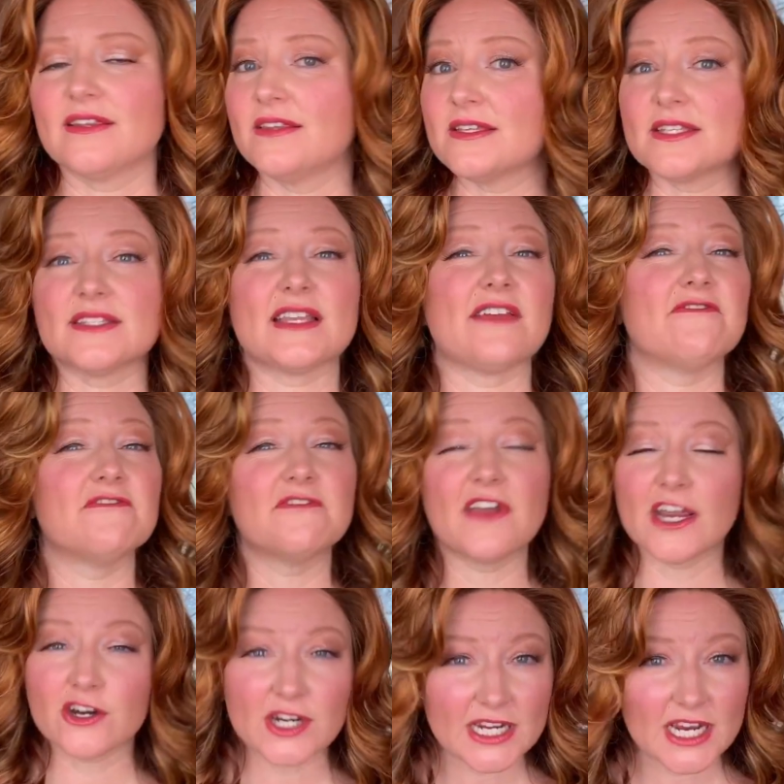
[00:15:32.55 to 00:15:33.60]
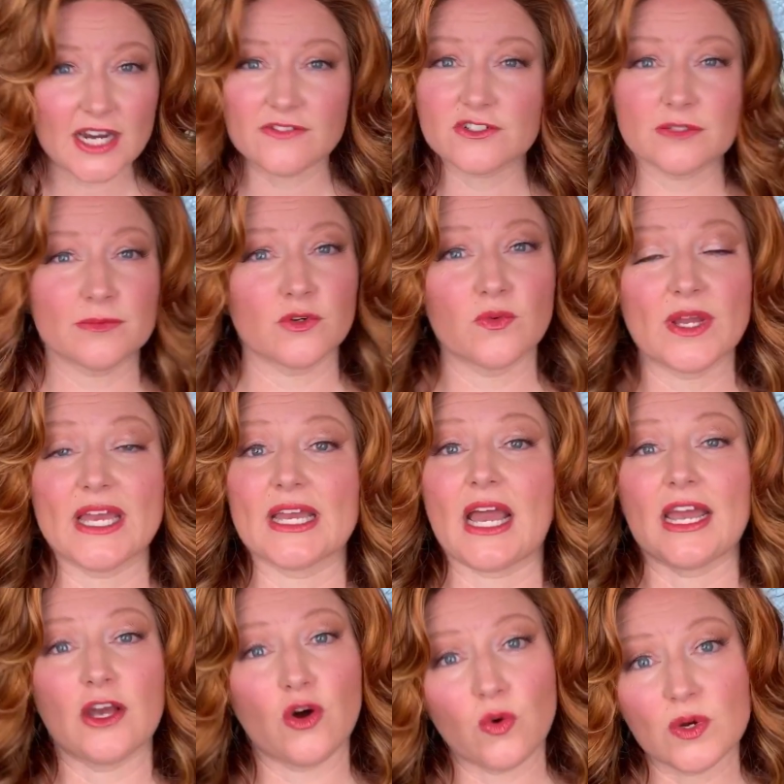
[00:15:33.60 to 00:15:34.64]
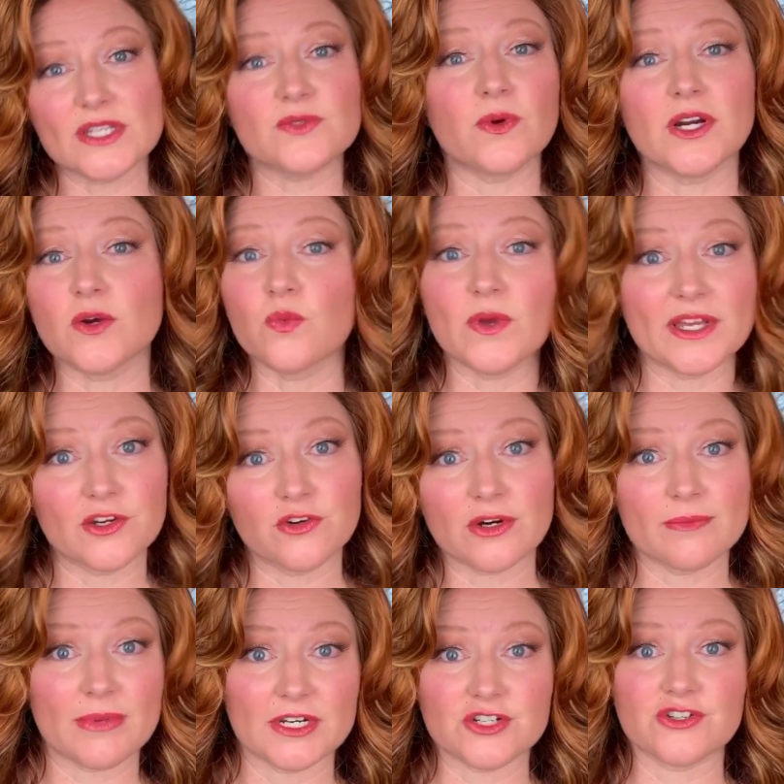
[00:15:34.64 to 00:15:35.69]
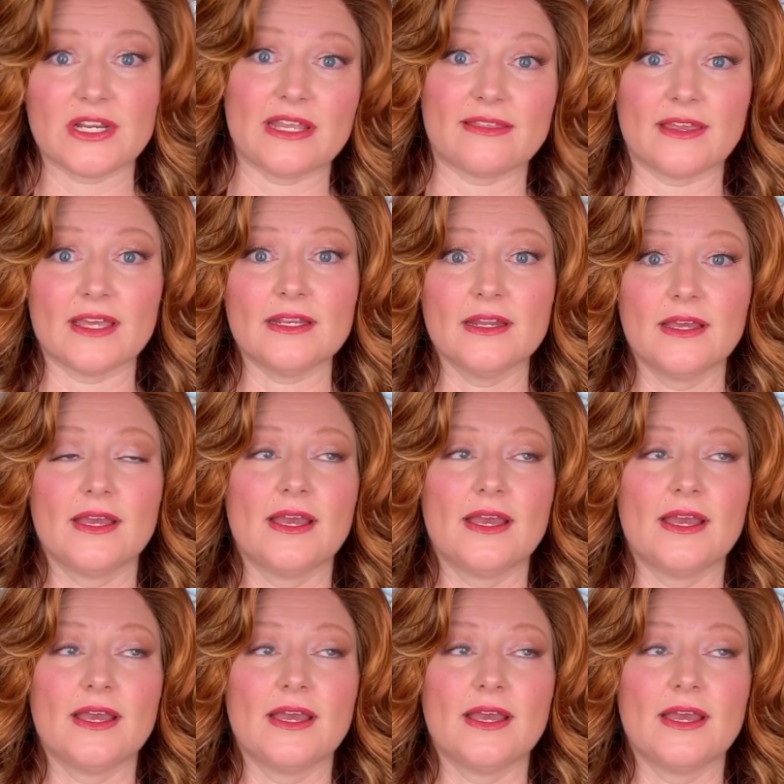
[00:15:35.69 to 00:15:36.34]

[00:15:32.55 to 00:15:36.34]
This is a very comfortable wig. I always wear a wig grip underneath it.